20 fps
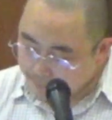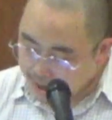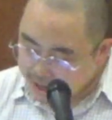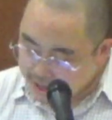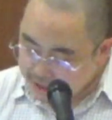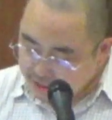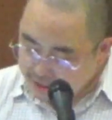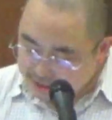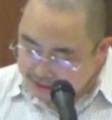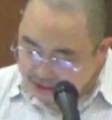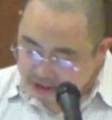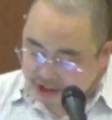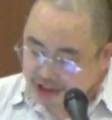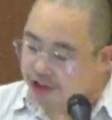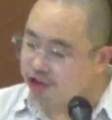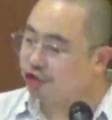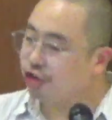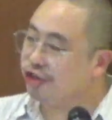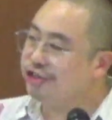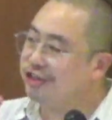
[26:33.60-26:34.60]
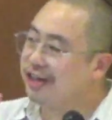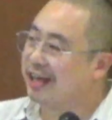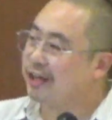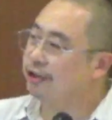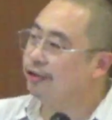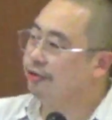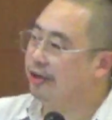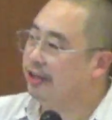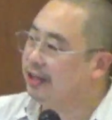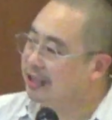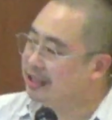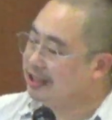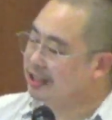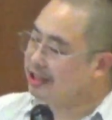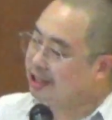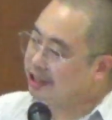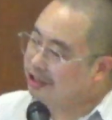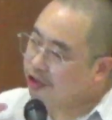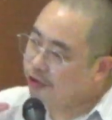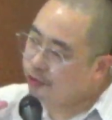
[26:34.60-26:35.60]
This is the trajectory, this is
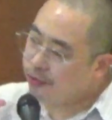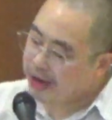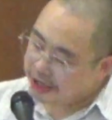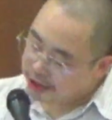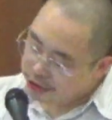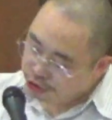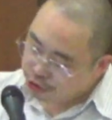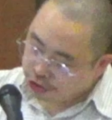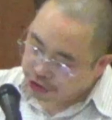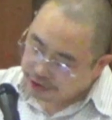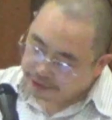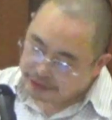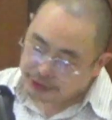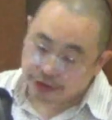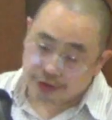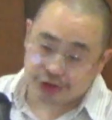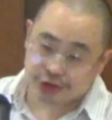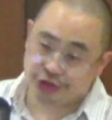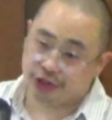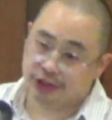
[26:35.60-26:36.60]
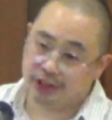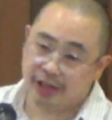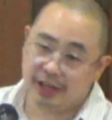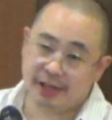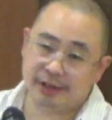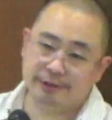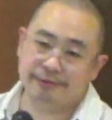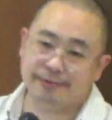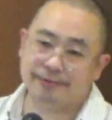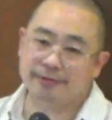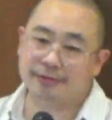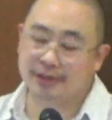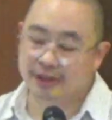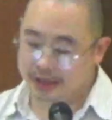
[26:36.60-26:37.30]
the direction of the Christian life.